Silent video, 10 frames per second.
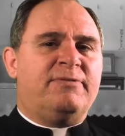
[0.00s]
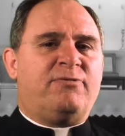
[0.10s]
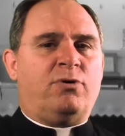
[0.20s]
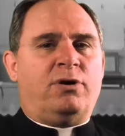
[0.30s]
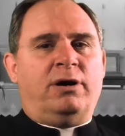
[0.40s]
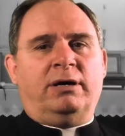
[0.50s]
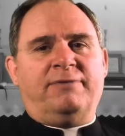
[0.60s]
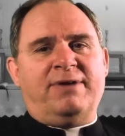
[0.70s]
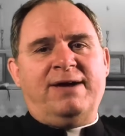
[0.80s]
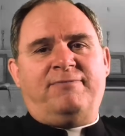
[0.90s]
before,
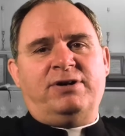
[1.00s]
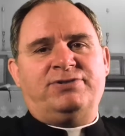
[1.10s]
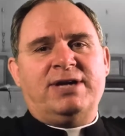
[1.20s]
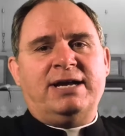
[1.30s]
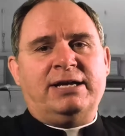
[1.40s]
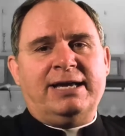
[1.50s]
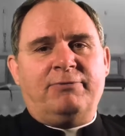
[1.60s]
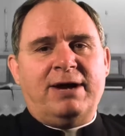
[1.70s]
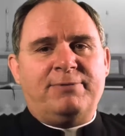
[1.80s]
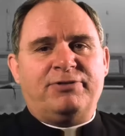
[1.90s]
if I ever decide to
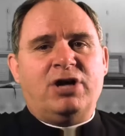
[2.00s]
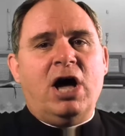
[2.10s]
get right with